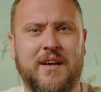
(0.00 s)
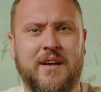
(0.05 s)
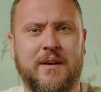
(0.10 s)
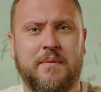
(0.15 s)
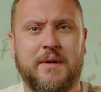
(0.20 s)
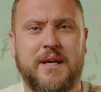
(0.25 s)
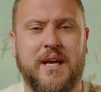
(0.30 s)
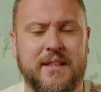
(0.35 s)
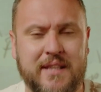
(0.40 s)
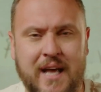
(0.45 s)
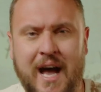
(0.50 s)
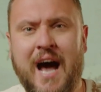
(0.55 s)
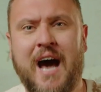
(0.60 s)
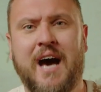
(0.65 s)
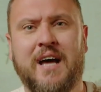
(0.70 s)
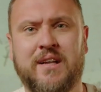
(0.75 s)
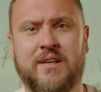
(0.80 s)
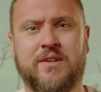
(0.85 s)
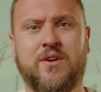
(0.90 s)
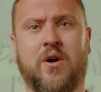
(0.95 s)
but yet the
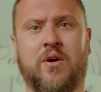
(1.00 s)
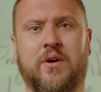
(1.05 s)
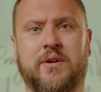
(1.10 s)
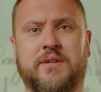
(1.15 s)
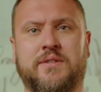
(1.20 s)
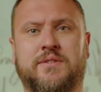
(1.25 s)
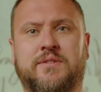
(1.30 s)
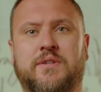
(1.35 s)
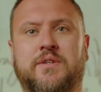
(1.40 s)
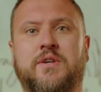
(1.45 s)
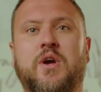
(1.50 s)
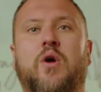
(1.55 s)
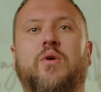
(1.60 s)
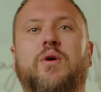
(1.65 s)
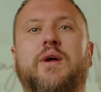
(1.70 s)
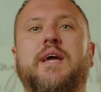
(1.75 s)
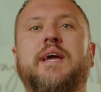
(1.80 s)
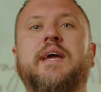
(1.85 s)
heart of God is to go